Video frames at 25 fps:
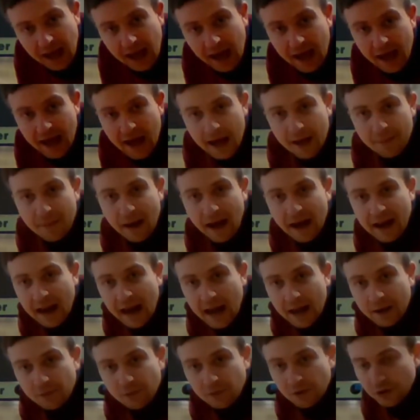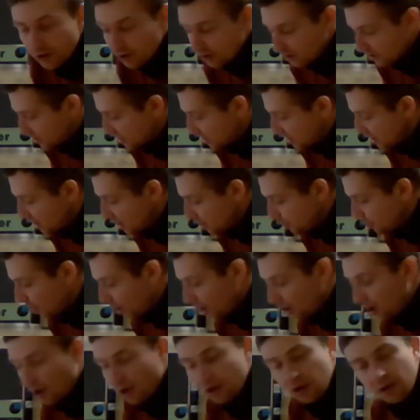and I will see you
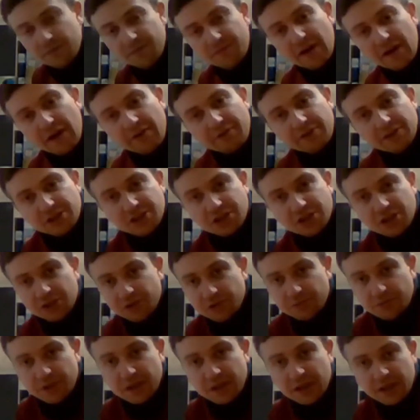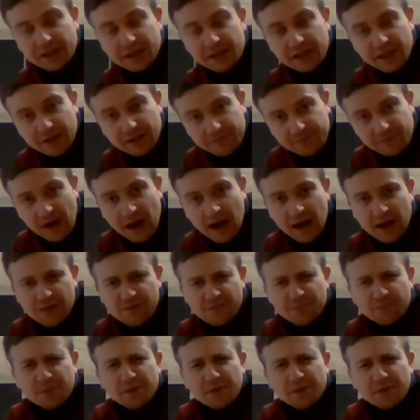all very soon, year 5.